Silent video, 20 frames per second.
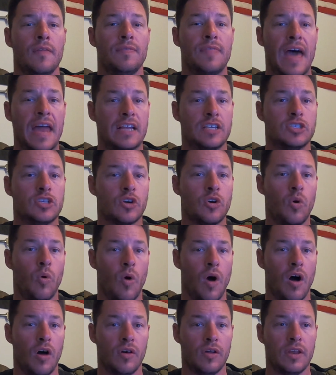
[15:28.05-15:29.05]
That is the
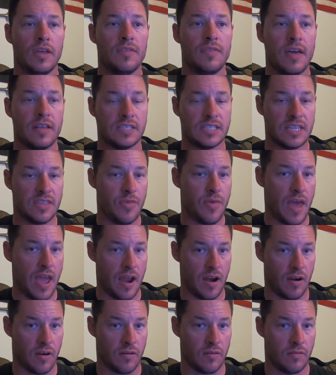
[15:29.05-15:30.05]
quality that's
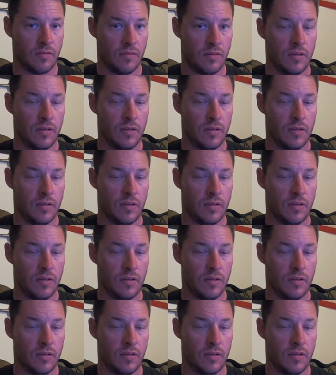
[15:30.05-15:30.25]
there.